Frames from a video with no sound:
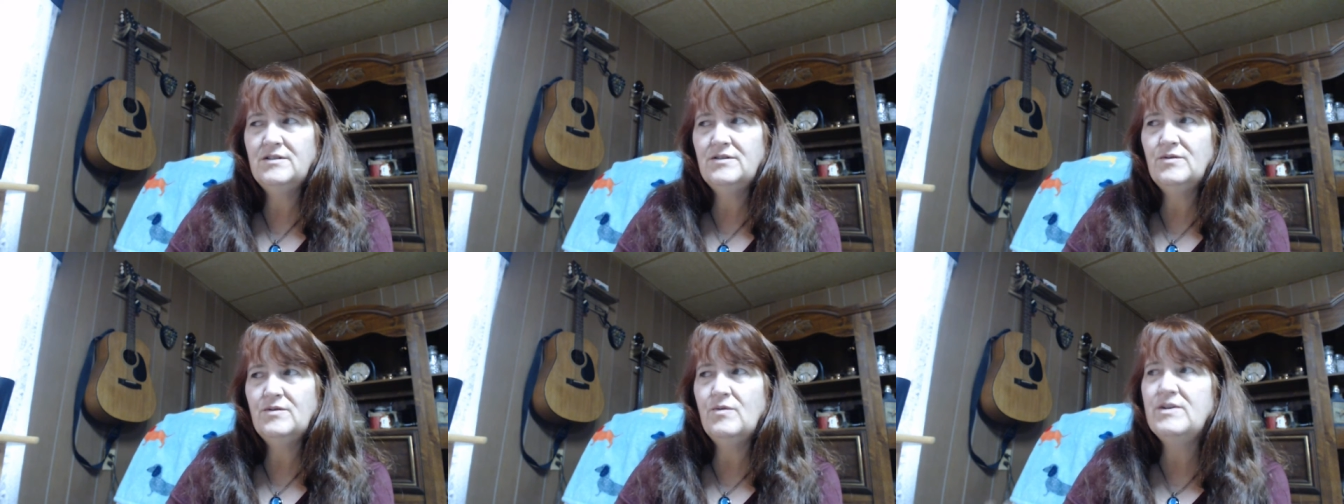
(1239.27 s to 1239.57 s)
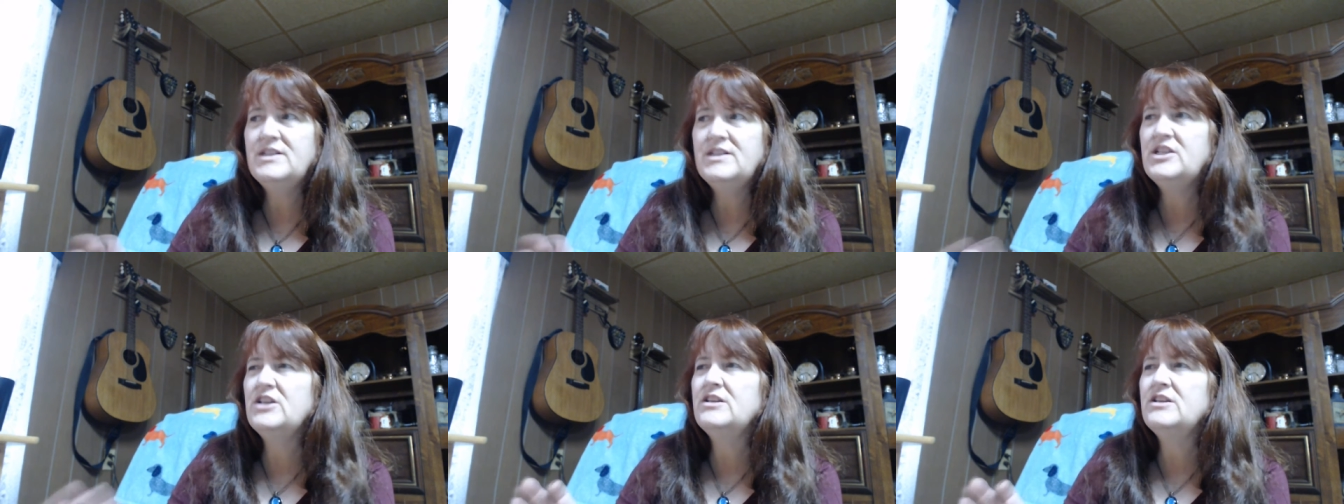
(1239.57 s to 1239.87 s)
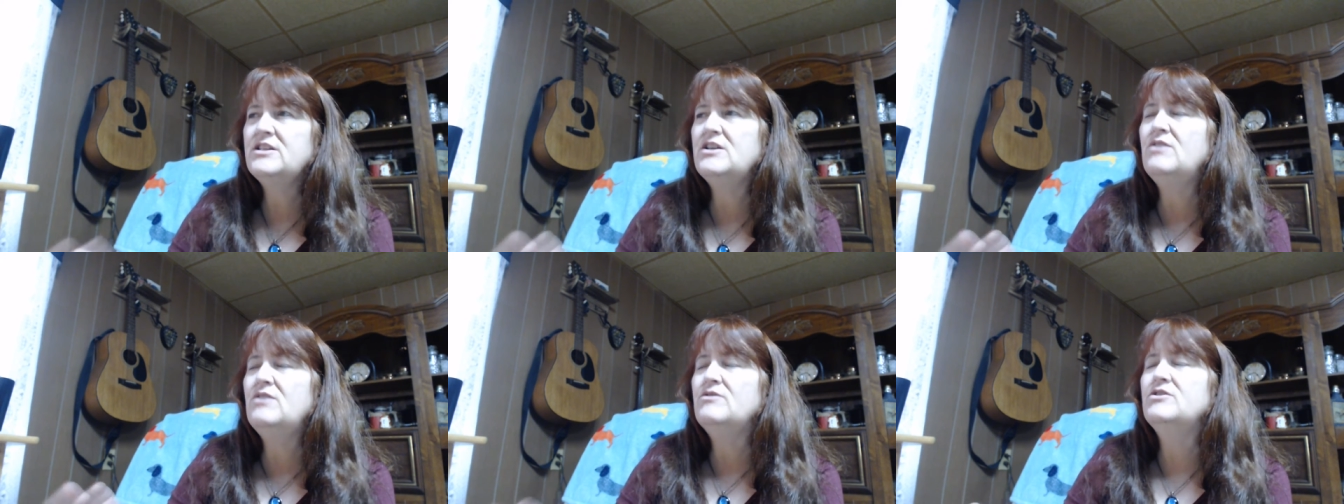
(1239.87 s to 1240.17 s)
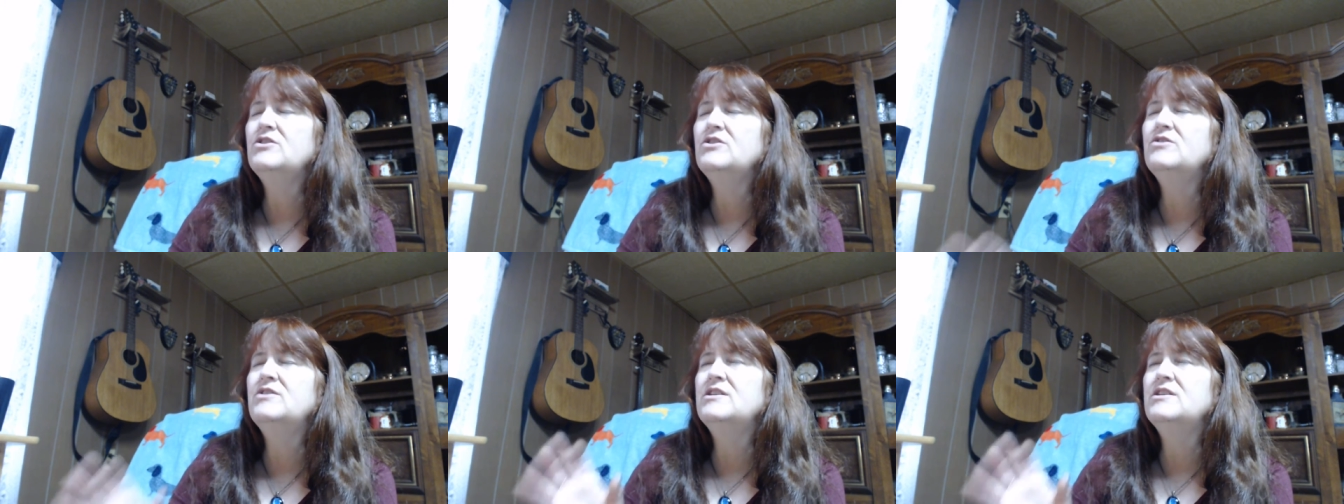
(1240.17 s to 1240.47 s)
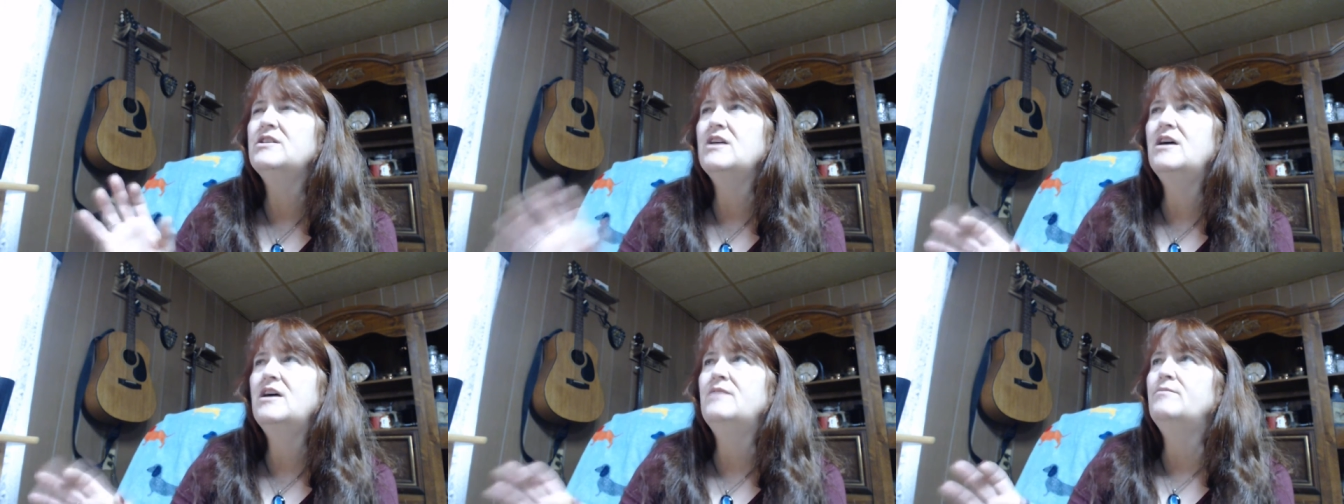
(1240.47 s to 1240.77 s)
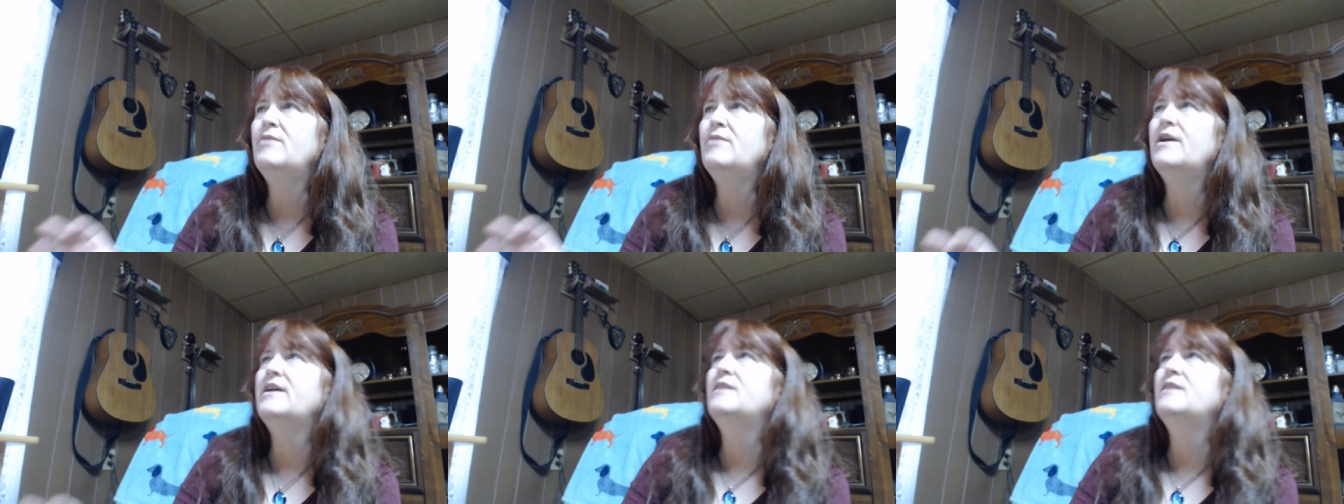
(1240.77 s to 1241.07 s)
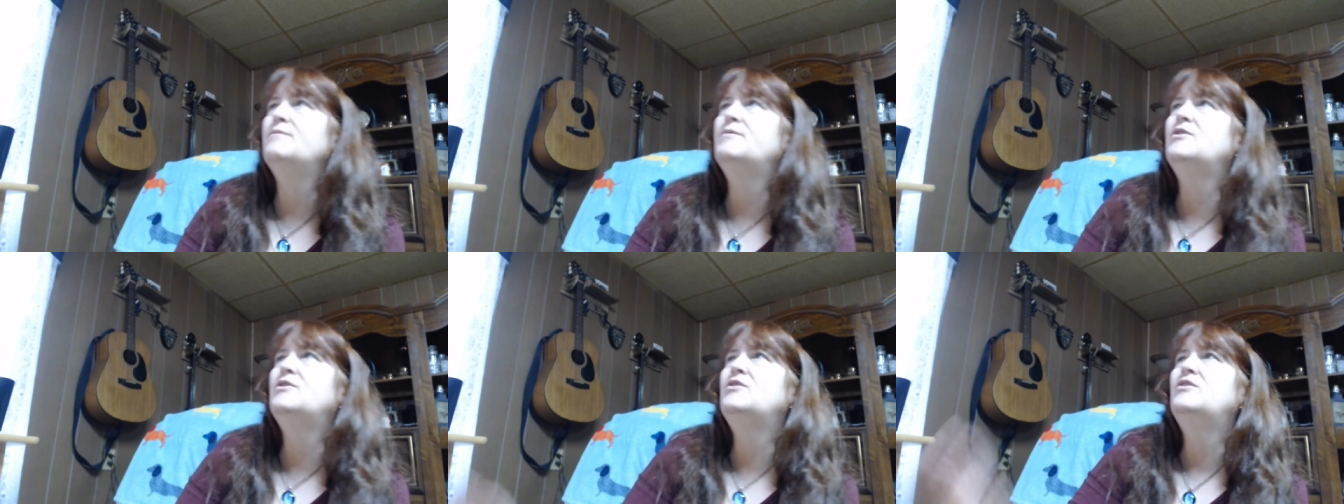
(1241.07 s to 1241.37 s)
we just don't do this
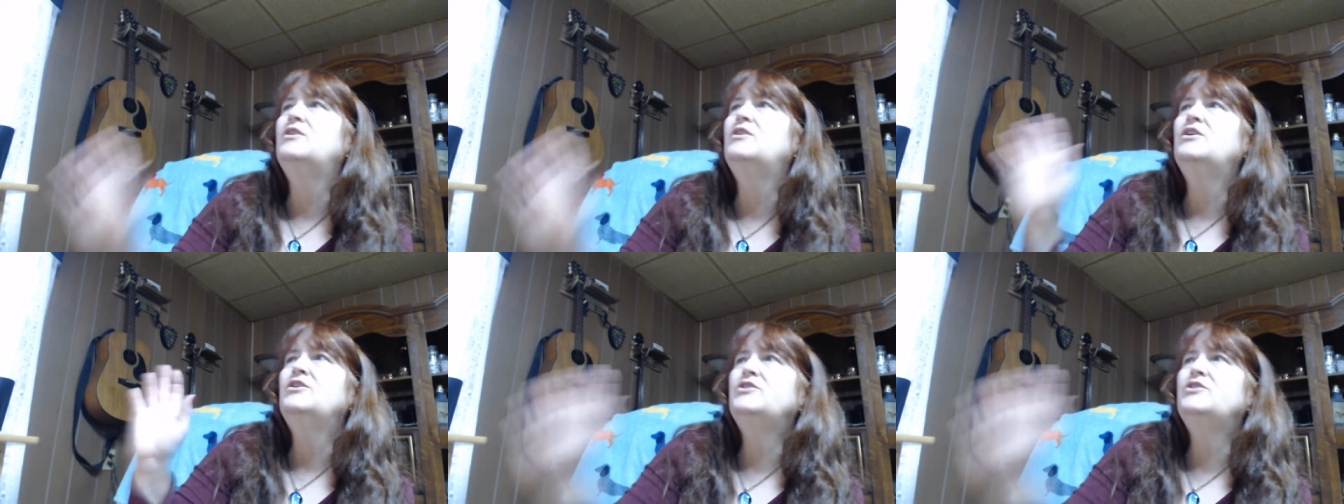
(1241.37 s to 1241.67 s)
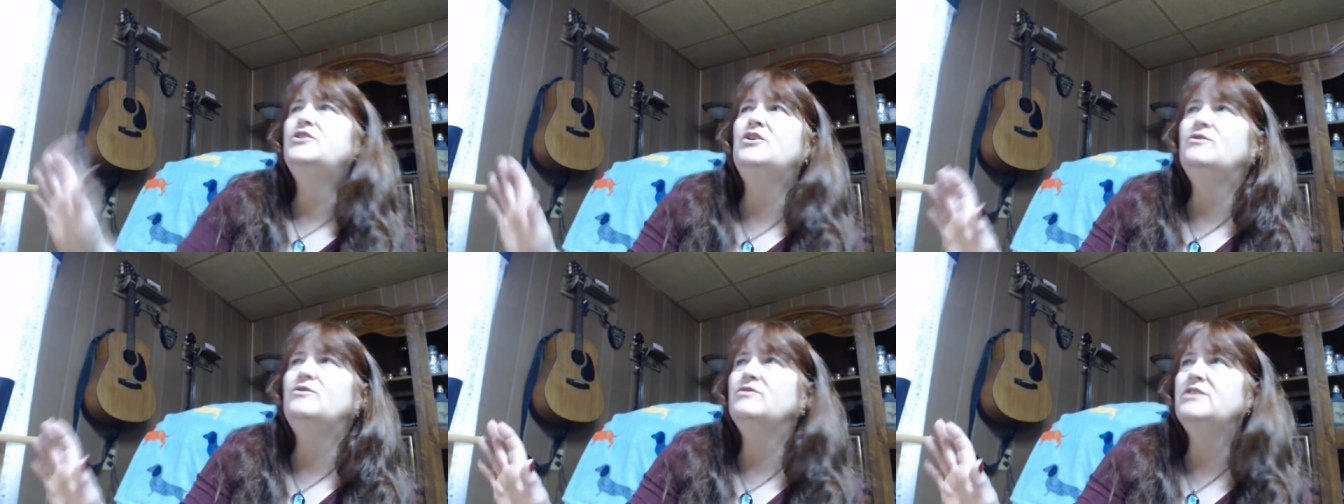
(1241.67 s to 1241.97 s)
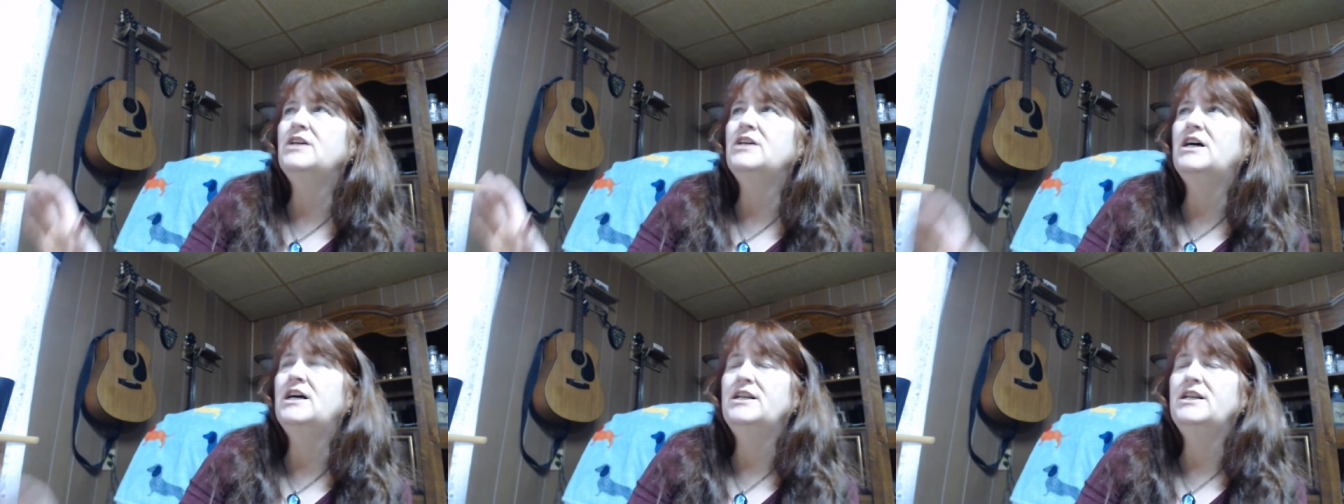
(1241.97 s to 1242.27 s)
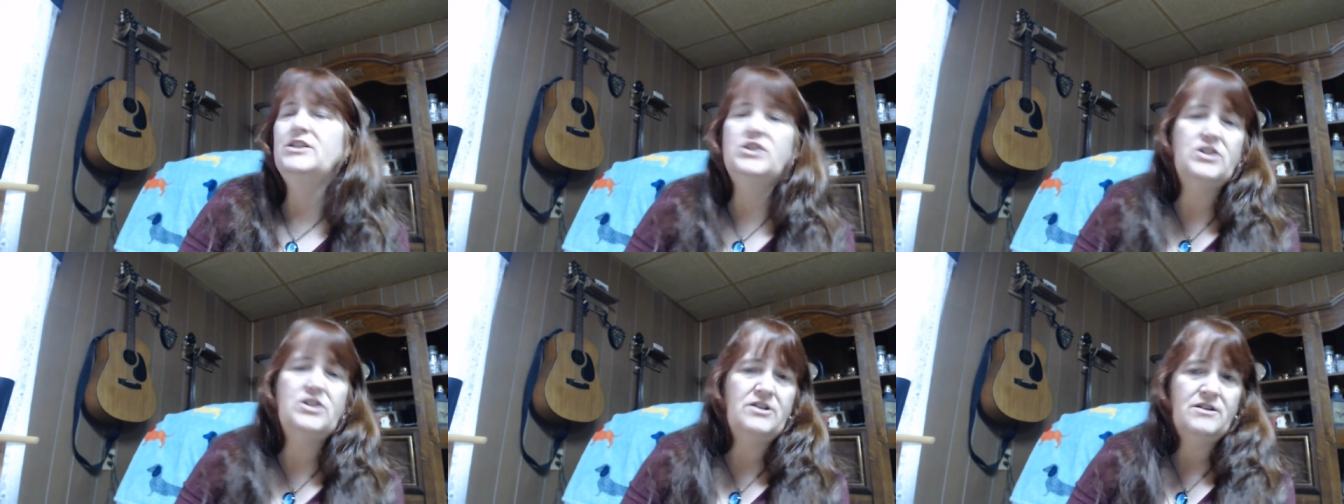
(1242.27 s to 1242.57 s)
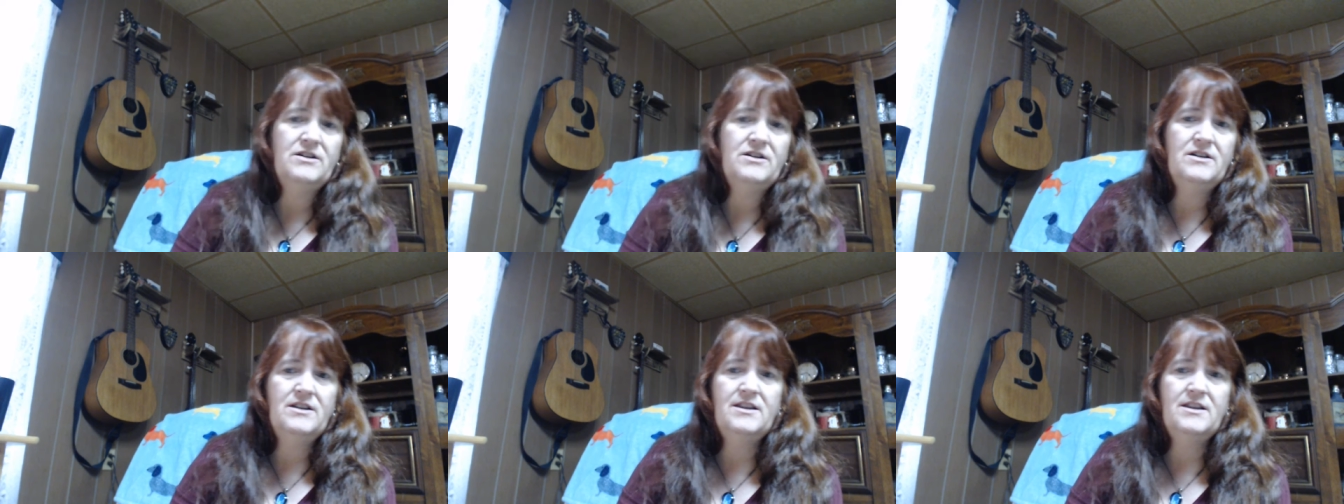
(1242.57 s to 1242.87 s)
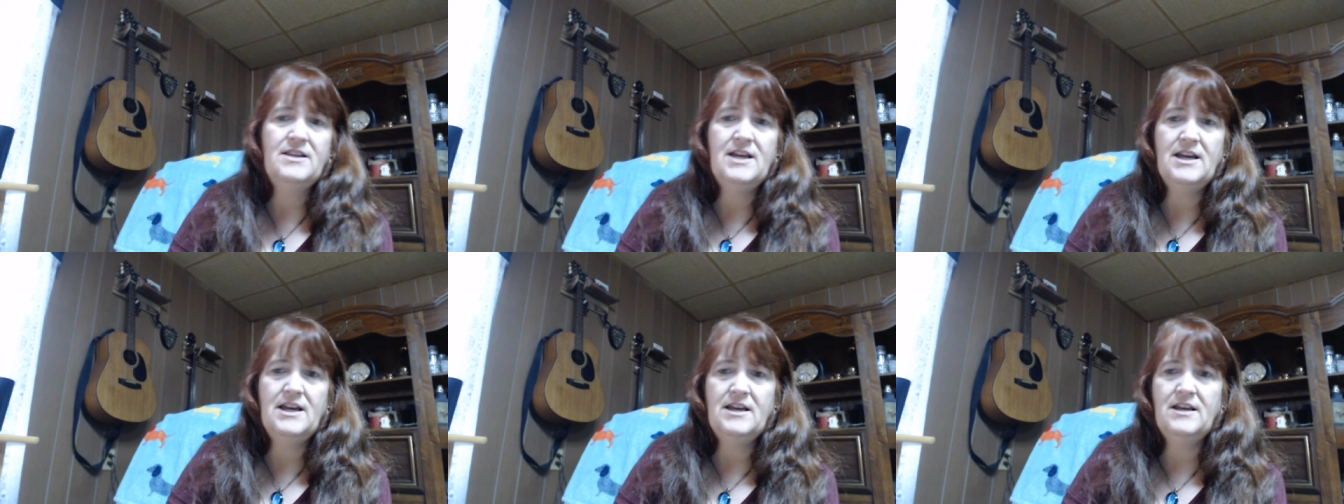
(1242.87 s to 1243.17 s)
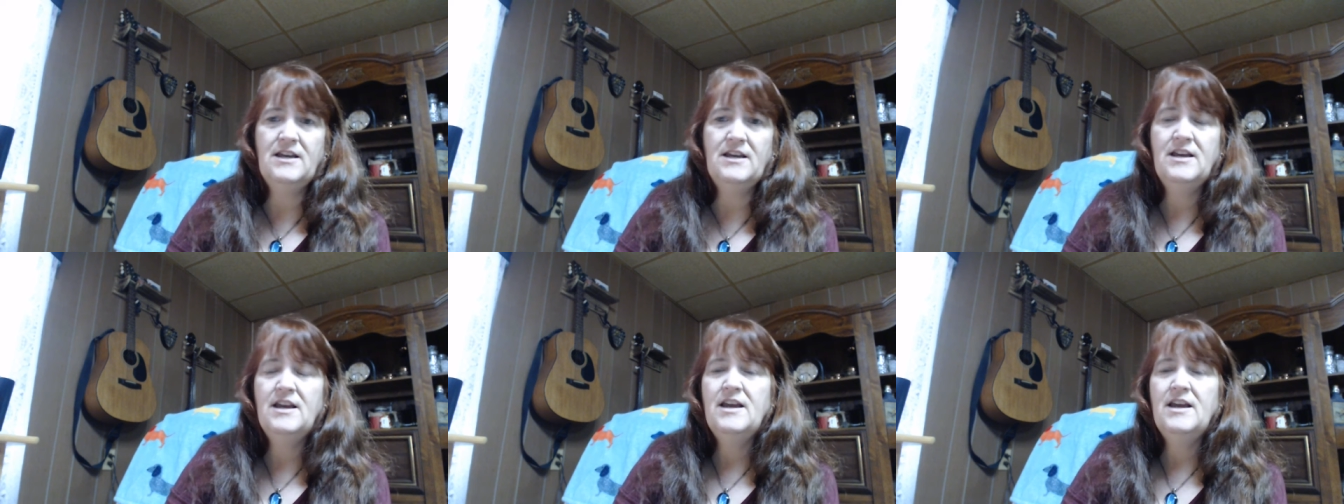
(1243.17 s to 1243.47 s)
unbreakable, don't touch thing.